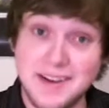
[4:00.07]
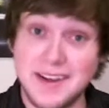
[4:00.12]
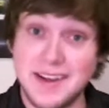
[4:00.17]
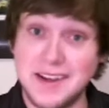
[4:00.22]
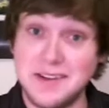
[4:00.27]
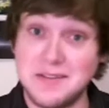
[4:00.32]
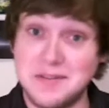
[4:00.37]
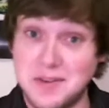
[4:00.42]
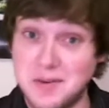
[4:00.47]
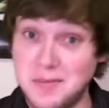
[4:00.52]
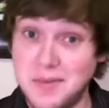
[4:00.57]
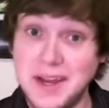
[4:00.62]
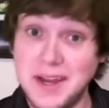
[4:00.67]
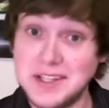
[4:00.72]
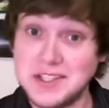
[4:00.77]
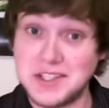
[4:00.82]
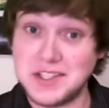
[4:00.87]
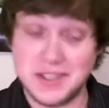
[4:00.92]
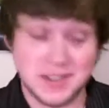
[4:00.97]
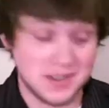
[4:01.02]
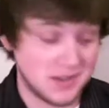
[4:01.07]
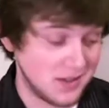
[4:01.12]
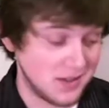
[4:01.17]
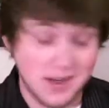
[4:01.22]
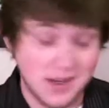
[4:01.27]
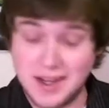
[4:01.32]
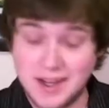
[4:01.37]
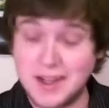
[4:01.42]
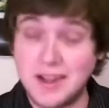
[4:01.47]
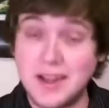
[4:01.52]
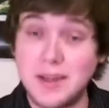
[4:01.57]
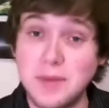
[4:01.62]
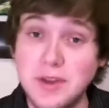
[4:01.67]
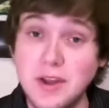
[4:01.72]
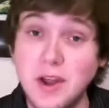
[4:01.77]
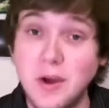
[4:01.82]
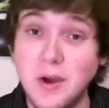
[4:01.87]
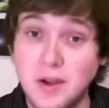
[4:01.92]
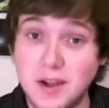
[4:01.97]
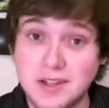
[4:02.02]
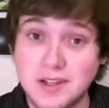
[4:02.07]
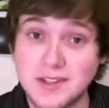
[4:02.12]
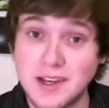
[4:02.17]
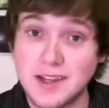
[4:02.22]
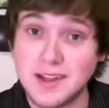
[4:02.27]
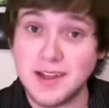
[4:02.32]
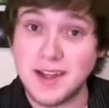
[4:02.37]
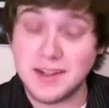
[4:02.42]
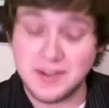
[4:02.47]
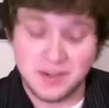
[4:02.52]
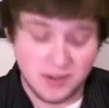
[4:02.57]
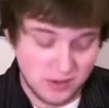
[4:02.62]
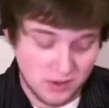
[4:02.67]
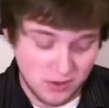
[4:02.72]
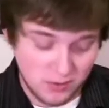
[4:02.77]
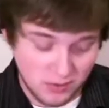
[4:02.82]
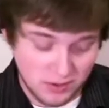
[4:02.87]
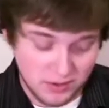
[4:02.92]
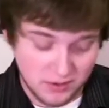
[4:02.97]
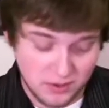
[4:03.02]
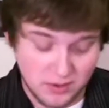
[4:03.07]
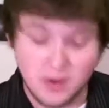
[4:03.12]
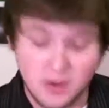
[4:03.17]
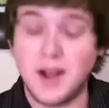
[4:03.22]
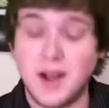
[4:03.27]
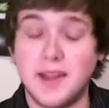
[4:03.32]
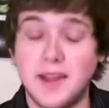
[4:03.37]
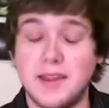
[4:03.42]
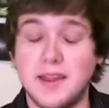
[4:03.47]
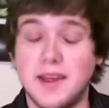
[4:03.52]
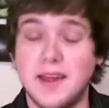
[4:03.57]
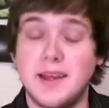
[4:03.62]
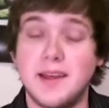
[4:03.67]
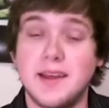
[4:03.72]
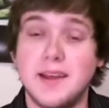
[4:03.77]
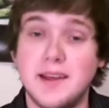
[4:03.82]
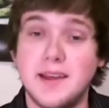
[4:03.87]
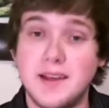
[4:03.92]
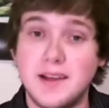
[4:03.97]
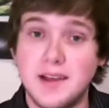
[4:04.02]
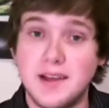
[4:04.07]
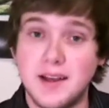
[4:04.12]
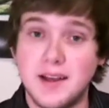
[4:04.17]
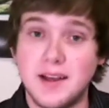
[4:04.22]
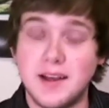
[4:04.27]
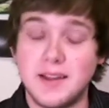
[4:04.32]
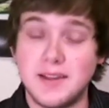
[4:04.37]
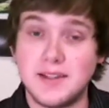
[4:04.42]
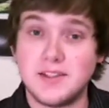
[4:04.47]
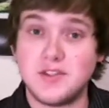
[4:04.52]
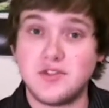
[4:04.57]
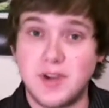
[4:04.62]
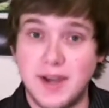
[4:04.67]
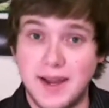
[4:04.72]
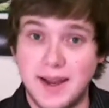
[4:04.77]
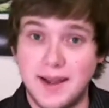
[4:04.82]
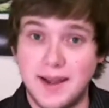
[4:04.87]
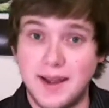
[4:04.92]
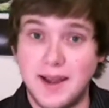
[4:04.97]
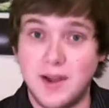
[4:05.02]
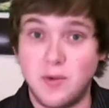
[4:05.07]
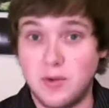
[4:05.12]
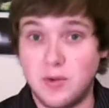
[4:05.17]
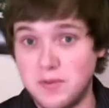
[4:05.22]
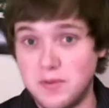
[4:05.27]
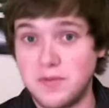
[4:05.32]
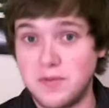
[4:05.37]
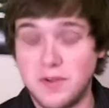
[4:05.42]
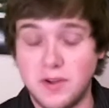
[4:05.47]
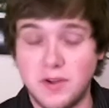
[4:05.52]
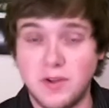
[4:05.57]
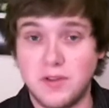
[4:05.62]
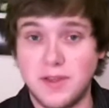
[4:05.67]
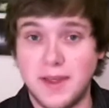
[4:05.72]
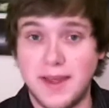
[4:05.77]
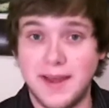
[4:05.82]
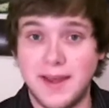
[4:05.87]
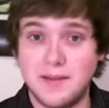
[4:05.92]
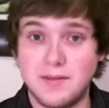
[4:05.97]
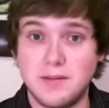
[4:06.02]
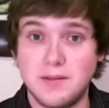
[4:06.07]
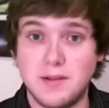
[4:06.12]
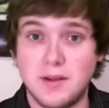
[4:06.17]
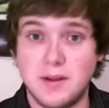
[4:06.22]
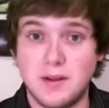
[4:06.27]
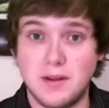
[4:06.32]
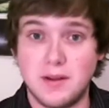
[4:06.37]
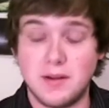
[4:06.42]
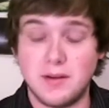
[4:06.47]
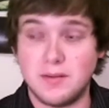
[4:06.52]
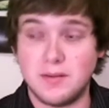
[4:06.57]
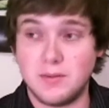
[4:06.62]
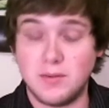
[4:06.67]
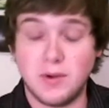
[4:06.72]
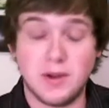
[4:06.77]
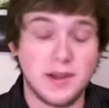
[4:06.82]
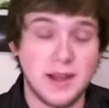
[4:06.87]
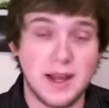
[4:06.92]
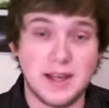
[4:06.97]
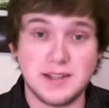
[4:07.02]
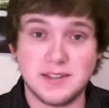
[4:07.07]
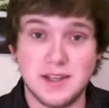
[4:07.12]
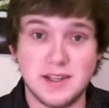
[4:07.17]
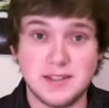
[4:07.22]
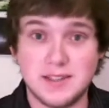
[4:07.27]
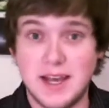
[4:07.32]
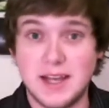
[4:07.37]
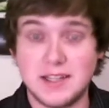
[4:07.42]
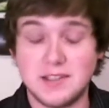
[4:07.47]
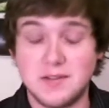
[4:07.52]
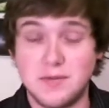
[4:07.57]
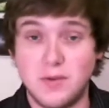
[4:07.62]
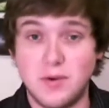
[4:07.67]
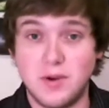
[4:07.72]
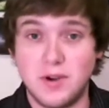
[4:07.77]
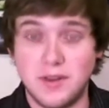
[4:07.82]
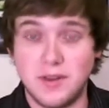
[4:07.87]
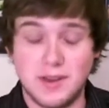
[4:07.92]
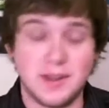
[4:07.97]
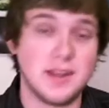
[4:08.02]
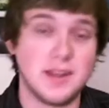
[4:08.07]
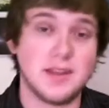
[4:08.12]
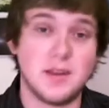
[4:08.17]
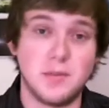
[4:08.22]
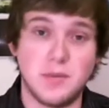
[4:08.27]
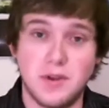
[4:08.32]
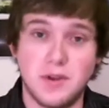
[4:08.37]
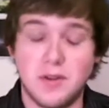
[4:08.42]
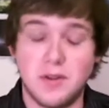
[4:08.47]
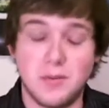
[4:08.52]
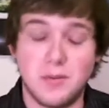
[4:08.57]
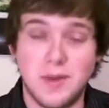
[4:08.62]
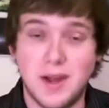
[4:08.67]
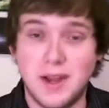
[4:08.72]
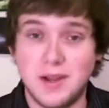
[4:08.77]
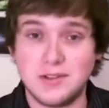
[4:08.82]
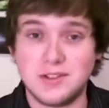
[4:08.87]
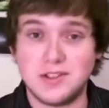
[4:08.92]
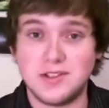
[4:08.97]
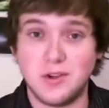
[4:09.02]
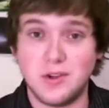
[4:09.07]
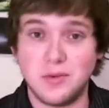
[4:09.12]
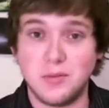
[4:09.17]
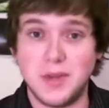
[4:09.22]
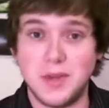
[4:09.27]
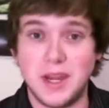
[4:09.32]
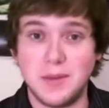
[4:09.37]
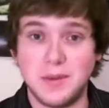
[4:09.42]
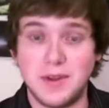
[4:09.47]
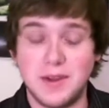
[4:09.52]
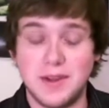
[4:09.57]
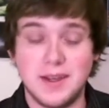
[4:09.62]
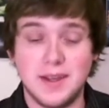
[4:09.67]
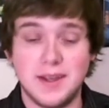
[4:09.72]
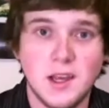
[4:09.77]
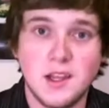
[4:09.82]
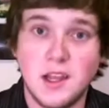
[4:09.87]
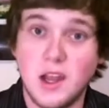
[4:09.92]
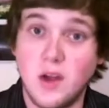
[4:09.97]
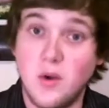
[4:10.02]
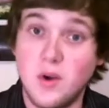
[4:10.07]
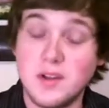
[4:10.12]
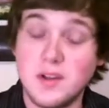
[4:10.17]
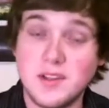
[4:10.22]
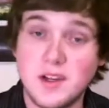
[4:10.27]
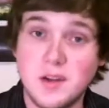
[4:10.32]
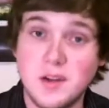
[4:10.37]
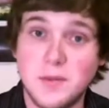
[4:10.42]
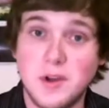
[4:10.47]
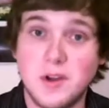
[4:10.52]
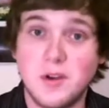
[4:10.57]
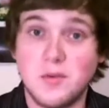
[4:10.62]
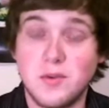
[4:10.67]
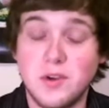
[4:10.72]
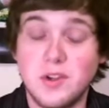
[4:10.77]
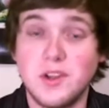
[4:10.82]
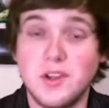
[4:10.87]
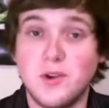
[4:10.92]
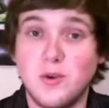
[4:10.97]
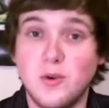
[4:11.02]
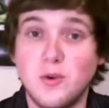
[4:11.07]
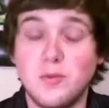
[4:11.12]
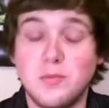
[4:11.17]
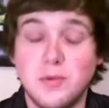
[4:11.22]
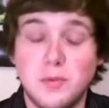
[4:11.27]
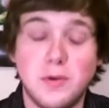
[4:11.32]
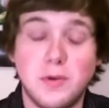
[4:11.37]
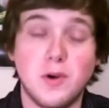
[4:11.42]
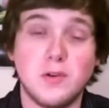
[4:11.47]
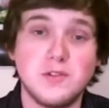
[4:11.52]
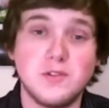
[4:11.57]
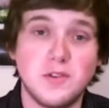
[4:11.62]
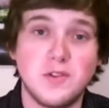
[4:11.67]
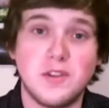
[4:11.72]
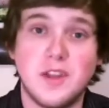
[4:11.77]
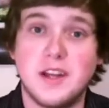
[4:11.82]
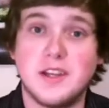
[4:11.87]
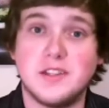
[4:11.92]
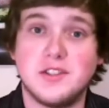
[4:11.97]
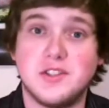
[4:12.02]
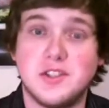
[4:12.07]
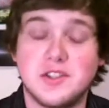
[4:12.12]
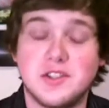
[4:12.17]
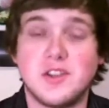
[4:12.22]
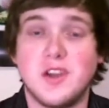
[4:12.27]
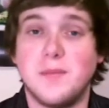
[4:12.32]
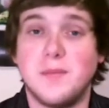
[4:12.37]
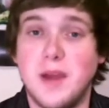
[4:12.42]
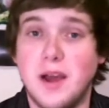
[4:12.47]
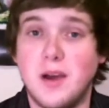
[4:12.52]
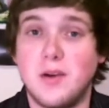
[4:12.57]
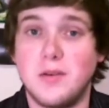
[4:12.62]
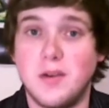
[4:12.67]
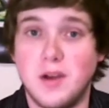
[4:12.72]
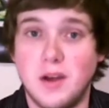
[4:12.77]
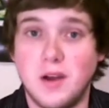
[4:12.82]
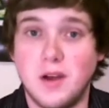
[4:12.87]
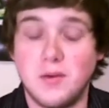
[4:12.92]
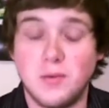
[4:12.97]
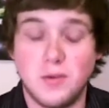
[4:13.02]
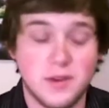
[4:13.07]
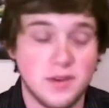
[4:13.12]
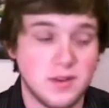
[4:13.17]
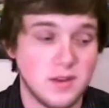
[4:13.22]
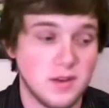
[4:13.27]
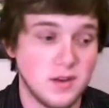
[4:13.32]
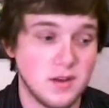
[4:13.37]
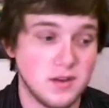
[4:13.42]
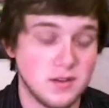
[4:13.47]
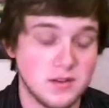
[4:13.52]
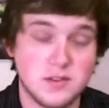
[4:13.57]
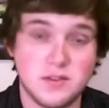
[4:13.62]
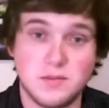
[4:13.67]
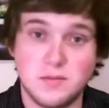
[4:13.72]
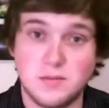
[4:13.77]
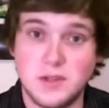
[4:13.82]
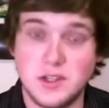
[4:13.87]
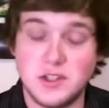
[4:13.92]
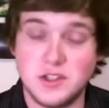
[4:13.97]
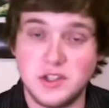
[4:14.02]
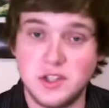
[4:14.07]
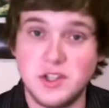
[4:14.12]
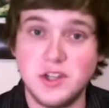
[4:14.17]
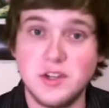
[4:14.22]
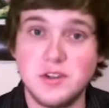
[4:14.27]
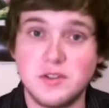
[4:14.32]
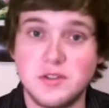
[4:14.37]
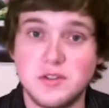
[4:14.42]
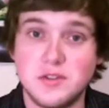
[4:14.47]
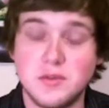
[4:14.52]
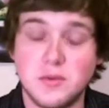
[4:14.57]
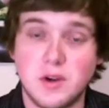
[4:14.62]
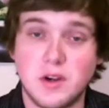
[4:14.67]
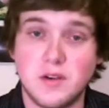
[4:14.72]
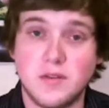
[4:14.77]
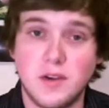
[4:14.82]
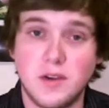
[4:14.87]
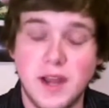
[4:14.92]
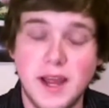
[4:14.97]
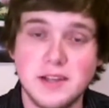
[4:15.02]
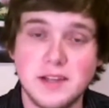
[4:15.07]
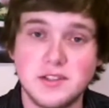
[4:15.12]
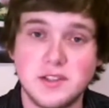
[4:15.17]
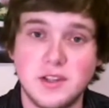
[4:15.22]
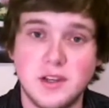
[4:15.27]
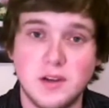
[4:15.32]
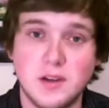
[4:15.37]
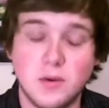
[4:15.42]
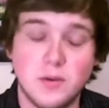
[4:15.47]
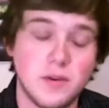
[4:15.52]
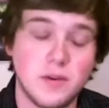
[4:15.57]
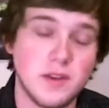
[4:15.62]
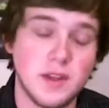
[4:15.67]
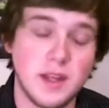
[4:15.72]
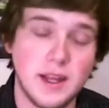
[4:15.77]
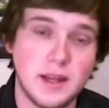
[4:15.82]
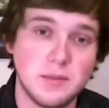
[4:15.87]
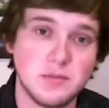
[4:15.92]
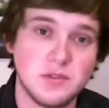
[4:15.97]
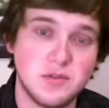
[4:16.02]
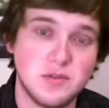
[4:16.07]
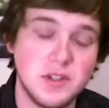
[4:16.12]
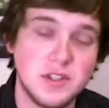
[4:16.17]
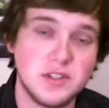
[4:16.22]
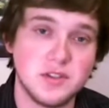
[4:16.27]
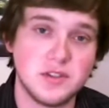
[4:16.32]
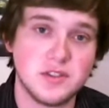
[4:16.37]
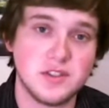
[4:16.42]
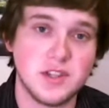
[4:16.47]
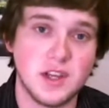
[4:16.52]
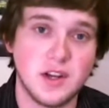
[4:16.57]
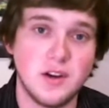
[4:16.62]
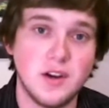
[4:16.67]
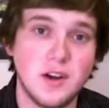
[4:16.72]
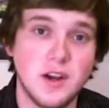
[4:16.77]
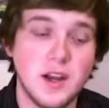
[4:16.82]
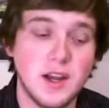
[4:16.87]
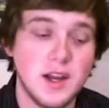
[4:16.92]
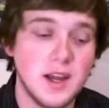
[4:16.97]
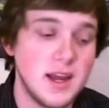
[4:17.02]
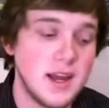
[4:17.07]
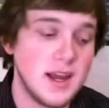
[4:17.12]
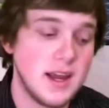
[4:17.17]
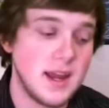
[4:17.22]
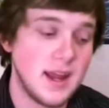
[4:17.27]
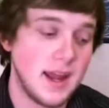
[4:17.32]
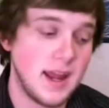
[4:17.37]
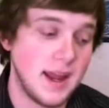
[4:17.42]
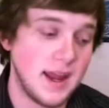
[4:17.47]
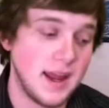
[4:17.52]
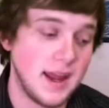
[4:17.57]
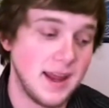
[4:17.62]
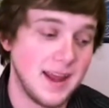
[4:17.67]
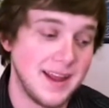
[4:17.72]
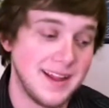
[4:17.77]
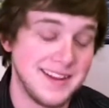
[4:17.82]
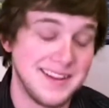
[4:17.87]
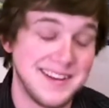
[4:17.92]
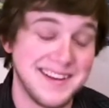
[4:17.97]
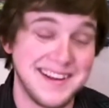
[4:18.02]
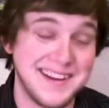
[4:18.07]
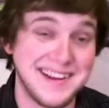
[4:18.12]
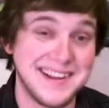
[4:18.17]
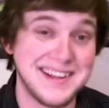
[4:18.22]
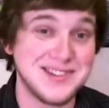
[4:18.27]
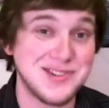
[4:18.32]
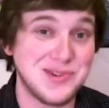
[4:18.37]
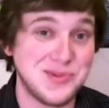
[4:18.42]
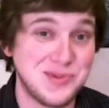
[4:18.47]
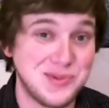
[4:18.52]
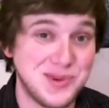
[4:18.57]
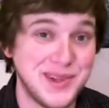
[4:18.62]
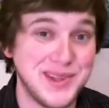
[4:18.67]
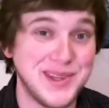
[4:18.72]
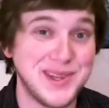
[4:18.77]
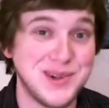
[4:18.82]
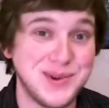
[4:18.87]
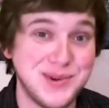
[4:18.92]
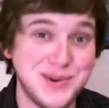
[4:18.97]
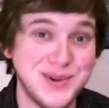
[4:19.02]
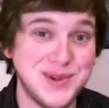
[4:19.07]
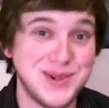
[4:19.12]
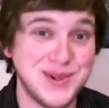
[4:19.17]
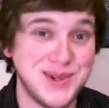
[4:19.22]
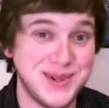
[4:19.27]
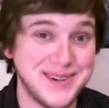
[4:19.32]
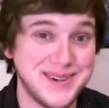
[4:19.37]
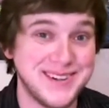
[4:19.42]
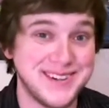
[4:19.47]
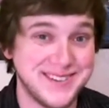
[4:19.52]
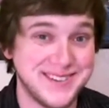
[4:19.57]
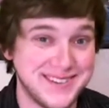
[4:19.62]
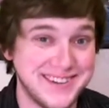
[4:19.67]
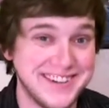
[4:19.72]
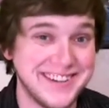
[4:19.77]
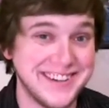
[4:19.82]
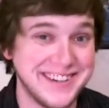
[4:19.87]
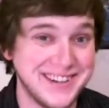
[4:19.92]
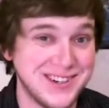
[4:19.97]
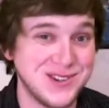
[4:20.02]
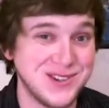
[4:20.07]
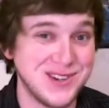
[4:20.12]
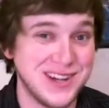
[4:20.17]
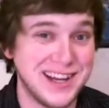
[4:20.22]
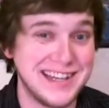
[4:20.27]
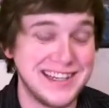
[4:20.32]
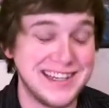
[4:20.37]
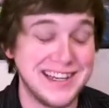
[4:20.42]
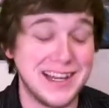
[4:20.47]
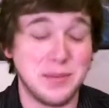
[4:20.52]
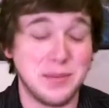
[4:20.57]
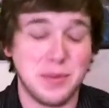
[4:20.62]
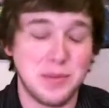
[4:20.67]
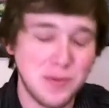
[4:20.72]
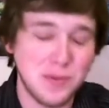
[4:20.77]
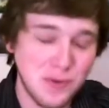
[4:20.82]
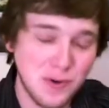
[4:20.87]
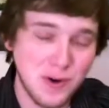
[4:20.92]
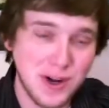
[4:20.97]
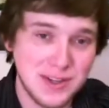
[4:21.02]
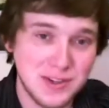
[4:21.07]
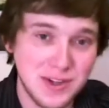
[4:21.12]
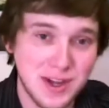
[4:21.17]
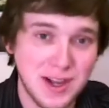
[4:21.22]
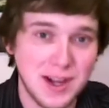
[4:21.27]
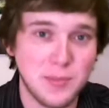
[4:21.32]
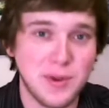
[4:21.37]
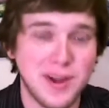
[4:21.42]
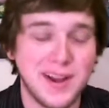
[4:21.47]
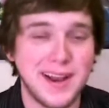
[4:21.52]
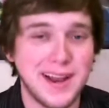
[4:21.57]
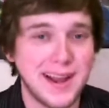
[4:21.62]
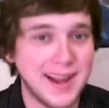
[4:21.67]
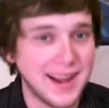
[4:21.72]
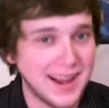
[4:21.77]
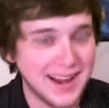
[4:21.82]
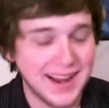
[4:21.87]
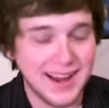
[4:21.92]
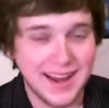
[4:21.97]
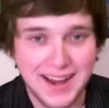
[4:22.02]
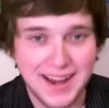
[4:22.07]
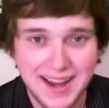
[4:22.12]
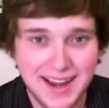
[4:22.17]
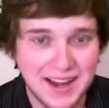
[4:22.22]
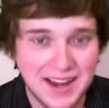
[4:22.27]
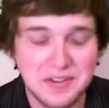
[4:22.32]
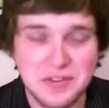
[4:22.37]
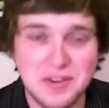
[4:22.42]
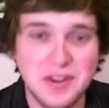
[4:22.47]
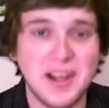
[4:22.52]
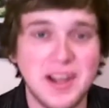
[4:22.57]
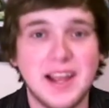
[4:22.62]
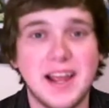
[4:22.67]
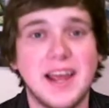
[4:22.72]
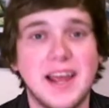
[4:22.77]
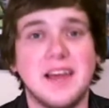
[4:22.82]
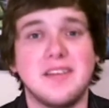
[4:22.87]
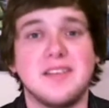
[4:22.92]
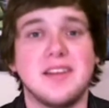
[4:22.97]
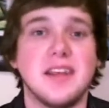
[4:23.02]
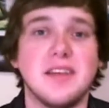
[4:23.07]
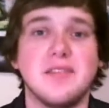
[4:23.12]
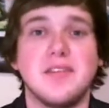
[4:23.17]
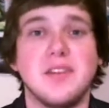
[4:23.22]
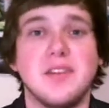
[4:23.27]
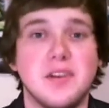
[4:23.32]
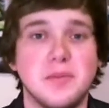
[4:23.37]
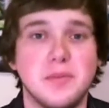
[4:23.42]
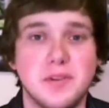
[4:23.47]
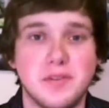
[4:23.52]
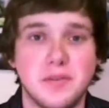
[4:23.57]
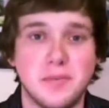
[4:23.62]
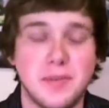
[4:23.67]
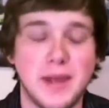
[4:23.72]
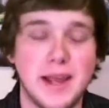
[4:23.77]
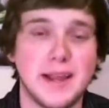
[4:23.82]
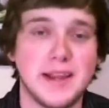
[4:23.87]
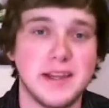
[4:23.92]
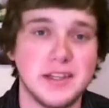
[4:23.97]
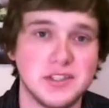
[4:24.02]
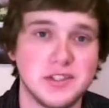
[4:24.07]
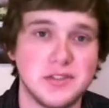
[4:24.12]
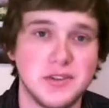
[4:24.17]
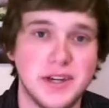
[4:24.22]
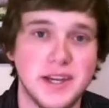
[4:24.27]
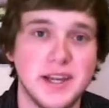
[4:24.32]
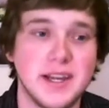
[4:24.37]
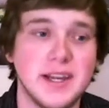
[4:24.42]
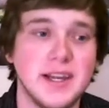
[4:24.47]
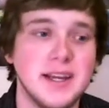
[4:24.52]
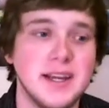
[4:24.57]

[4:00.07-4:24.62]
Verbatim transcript: any information, uh, let me know, because I'd like to know whether or not that uh, this Dragon Eye will fulfill that, uh, what NASA has asked for, and get them another milestone payment. Now I want to talk about a really cool proposal that has just come out uh, with uh, some engineers who work for NASA over the Ames Research Center and uh, it's a really cool, really cool idea. But before I talk about it, I, I, feel like I have to give a little bit of a back history.